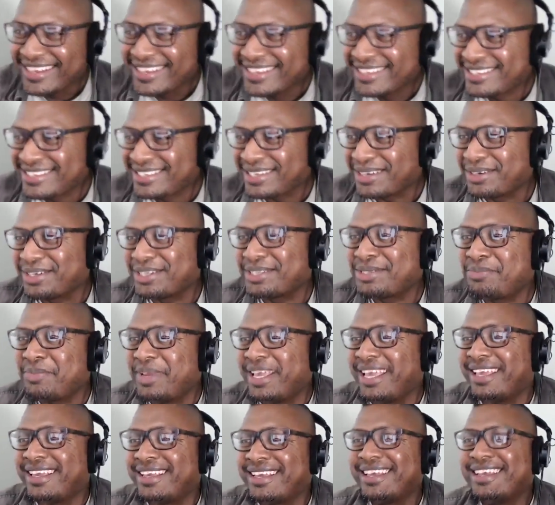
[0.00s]
so to
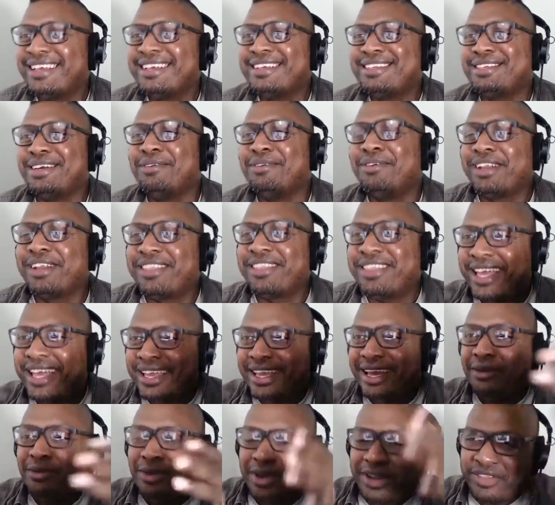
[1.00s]
speak. So I want to
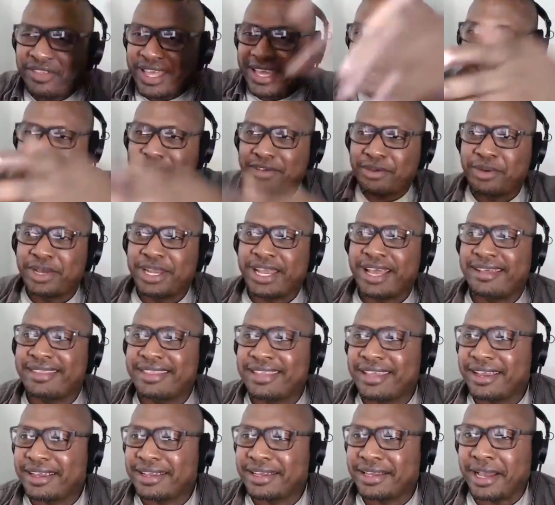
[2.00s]
thank I want to thank everyone
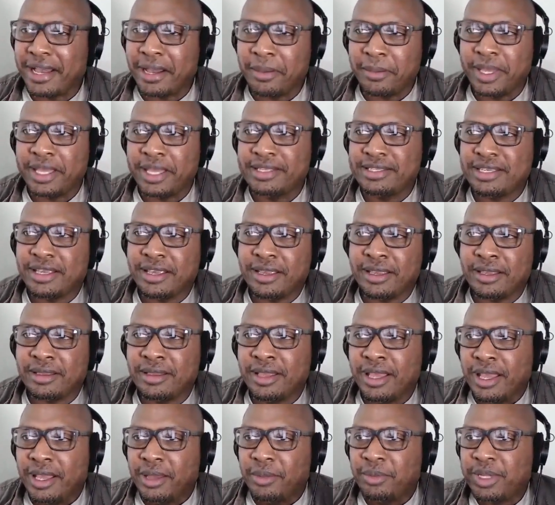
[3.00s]
out there
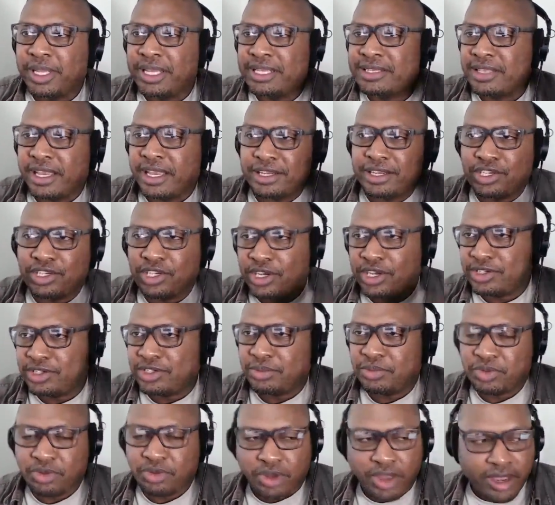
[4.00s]
commenting. Please like, share,
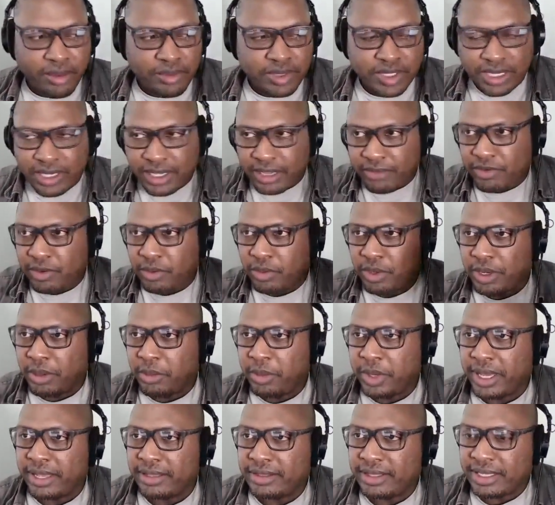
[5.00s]
subscribe, tell everyone
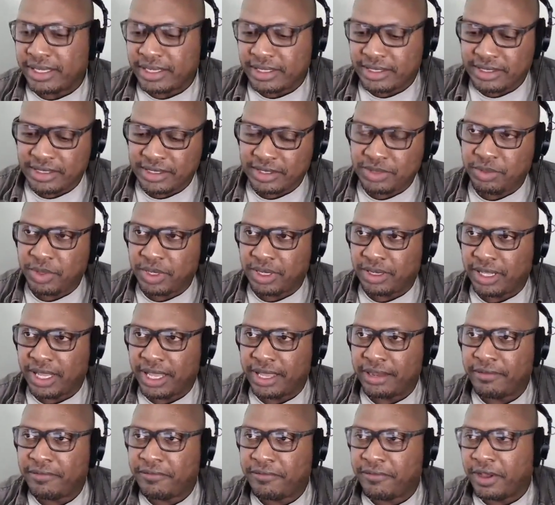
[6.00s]
about this. It's been a
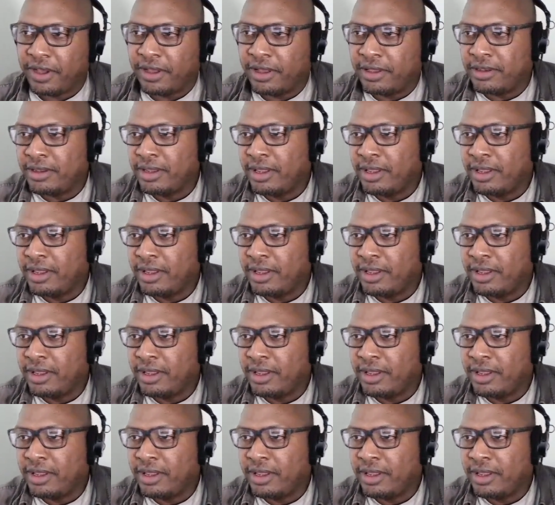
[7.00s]
lot of fun.